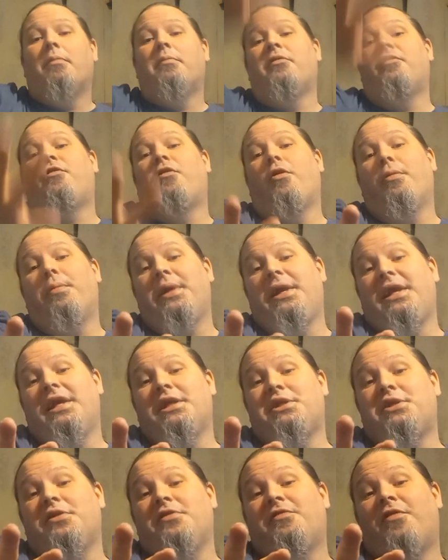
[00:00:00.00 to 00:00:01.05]
Before we
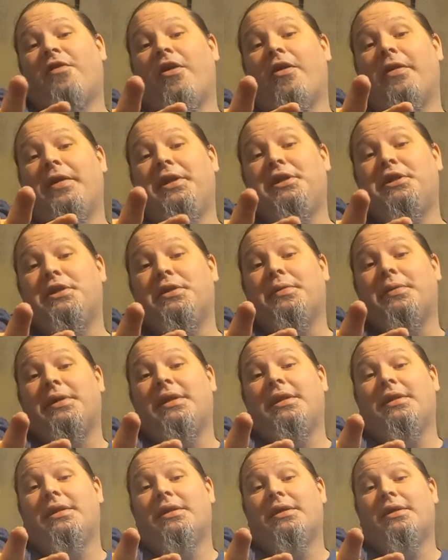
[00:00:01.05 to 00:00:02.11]
get too far into
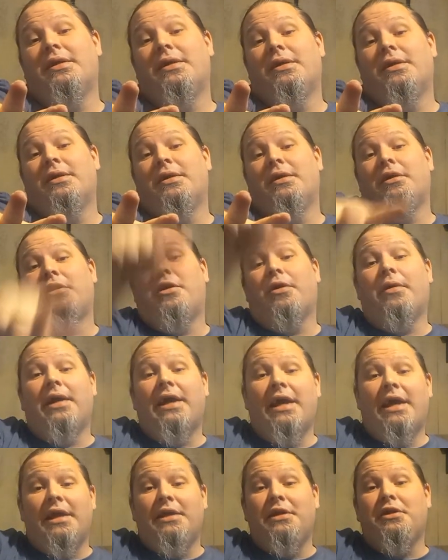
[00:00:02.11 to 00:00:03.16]
it, go
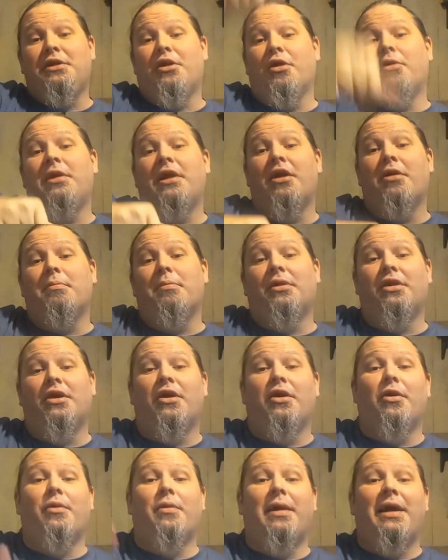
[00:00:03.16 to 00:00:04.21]
ahead and go down
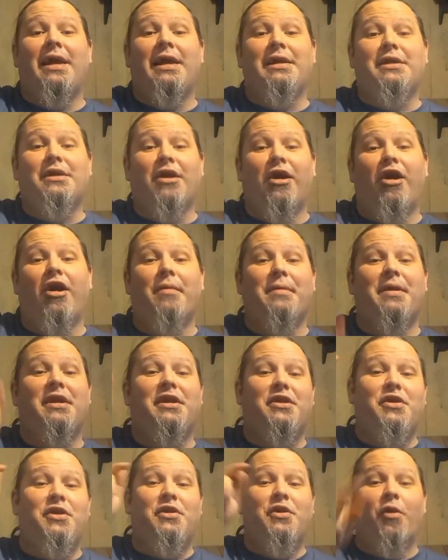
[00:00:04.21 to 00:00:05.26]
below and
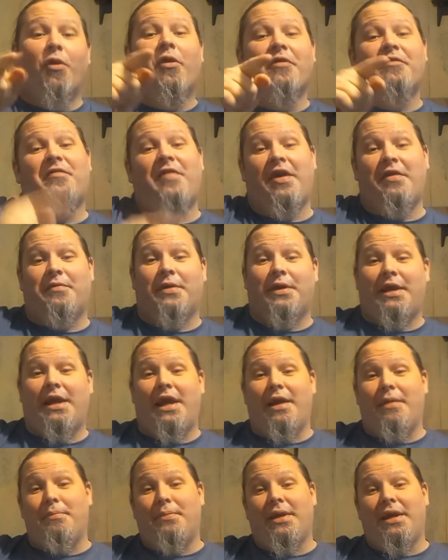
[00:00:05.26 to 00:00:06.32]
comment your favorite
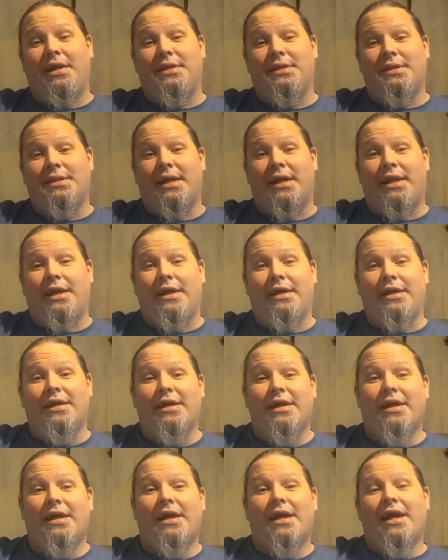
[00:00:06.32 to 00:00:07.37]
campaign setting,
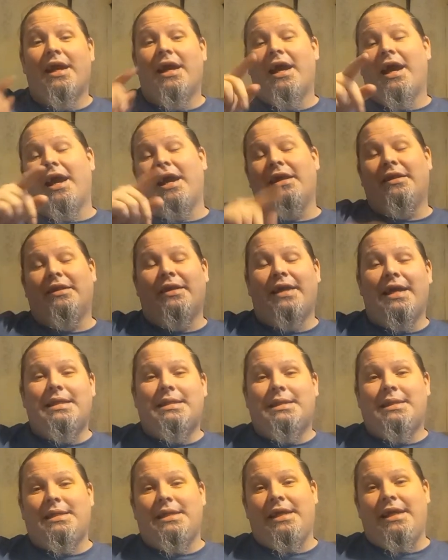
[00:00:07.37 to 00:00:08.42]
and
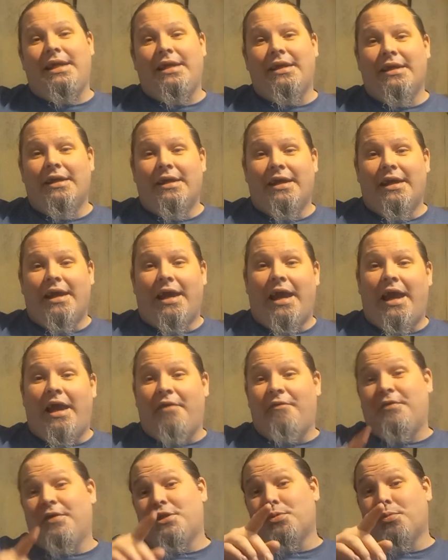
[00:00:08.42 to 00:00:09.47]
let's see
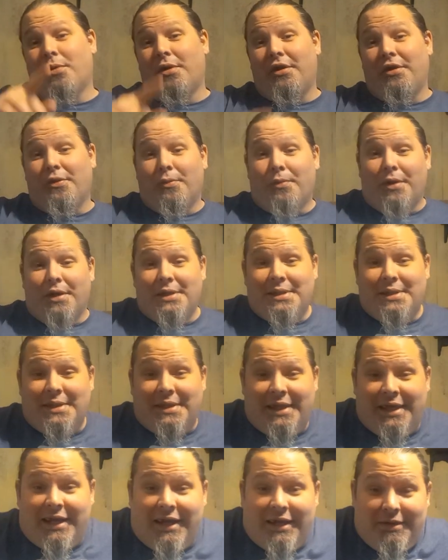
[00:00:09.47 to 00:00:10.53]
if it's one of the ones
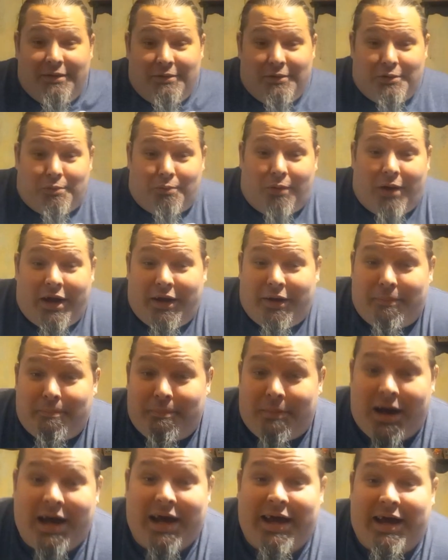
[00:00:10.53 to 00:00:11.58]
that's right
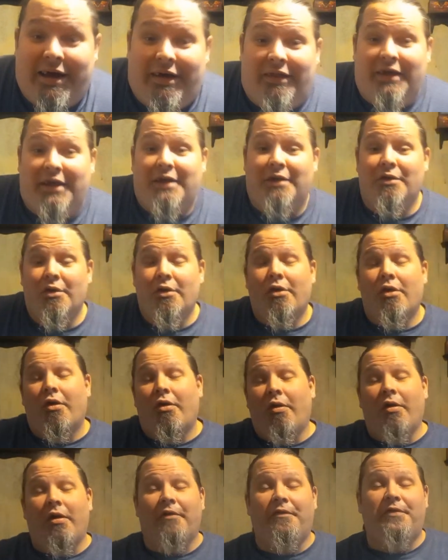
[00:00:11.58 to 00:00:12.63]
up my alley,
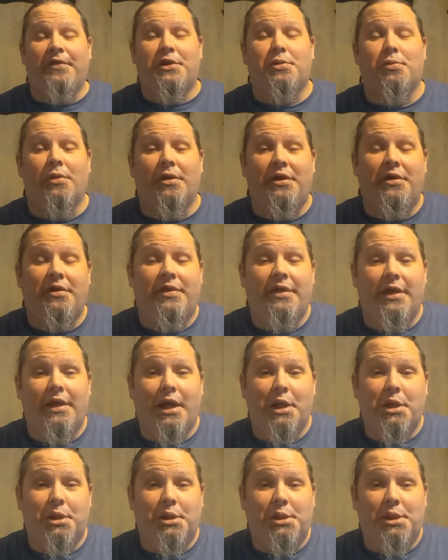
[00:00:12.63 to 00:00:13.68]
or if it's one you think
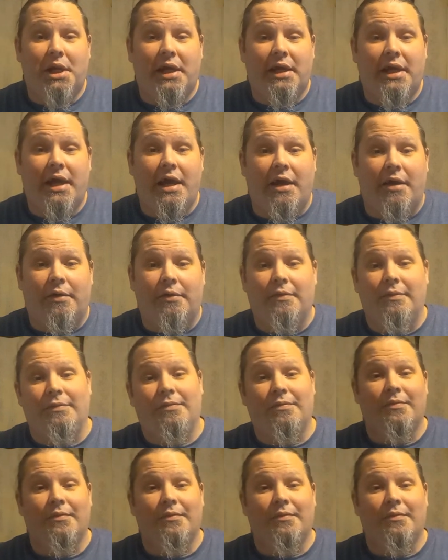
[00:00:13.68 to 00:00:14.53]
I should check out.